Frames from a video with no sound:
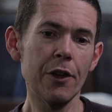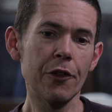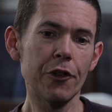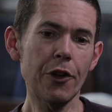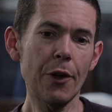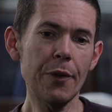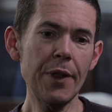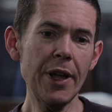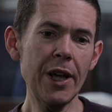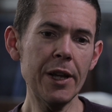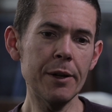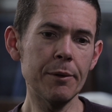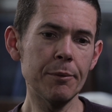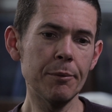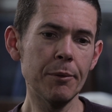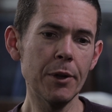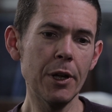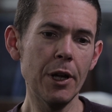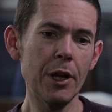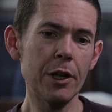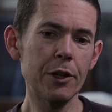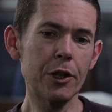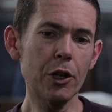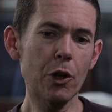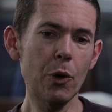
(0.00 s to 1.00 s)
So then
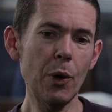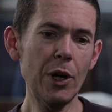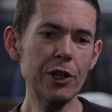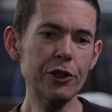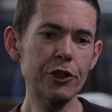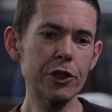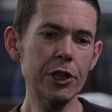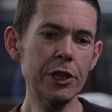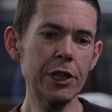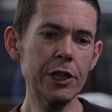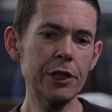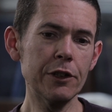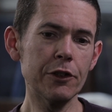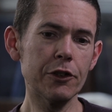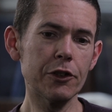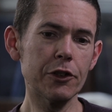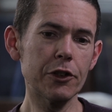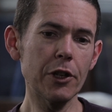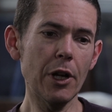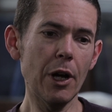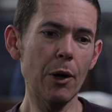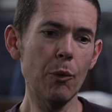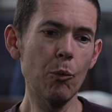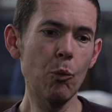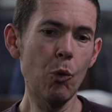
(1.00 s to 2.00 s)
the question
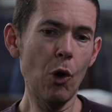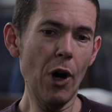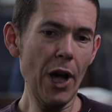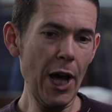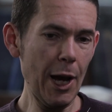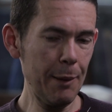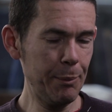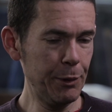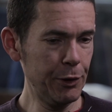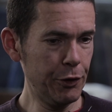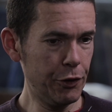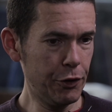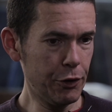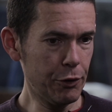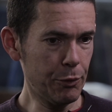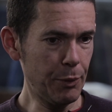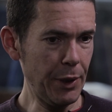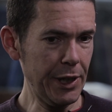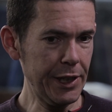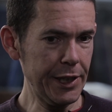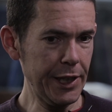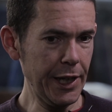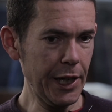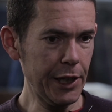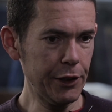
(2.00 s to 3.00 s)
is, what happens to the
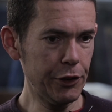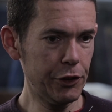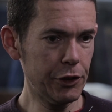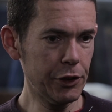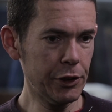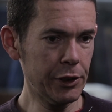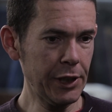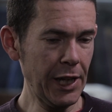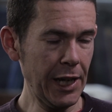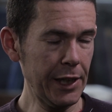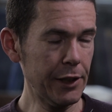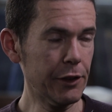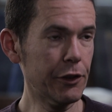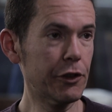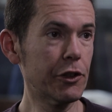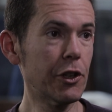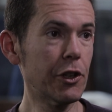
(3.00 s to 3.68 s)
radiation at the